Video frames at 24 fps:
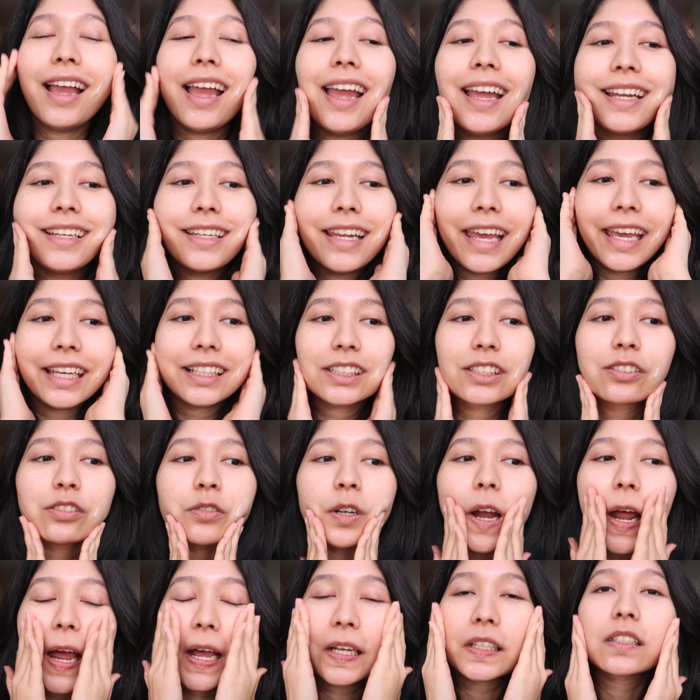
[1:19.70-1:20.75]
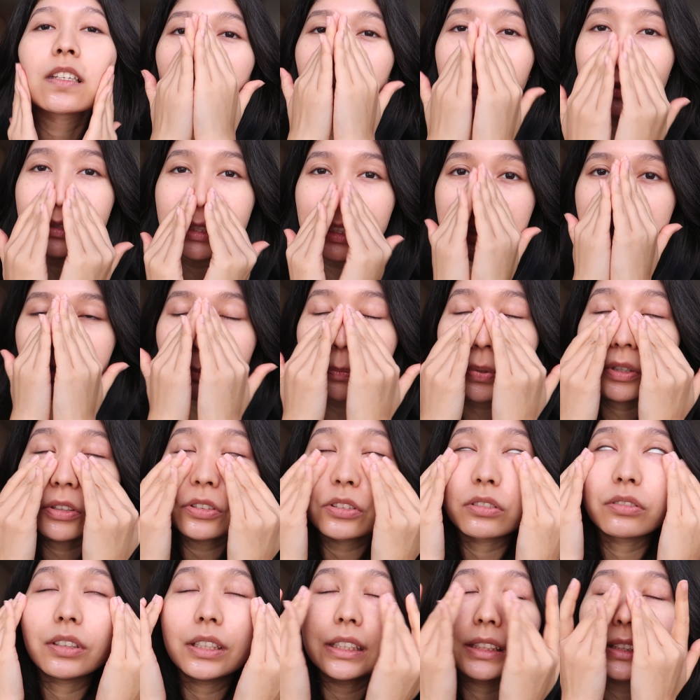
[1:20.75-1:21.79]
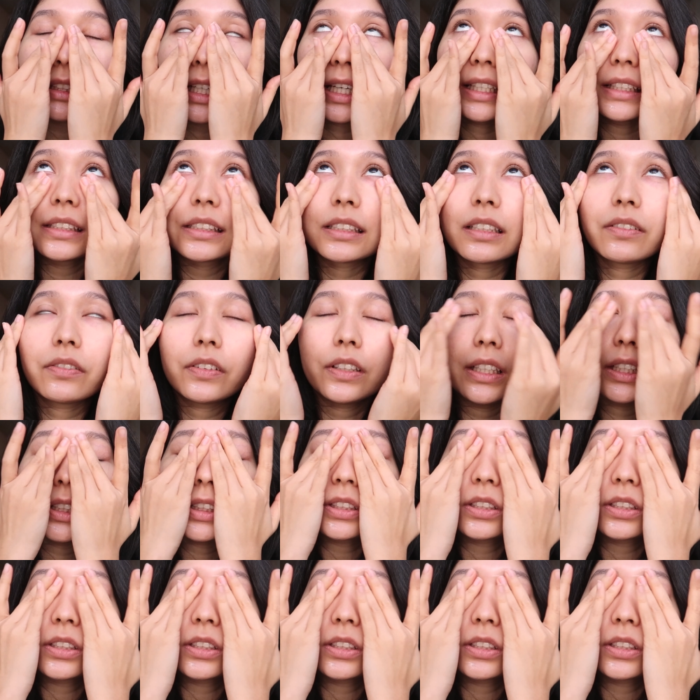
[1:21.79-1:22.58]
and extract, which is supposed to intensively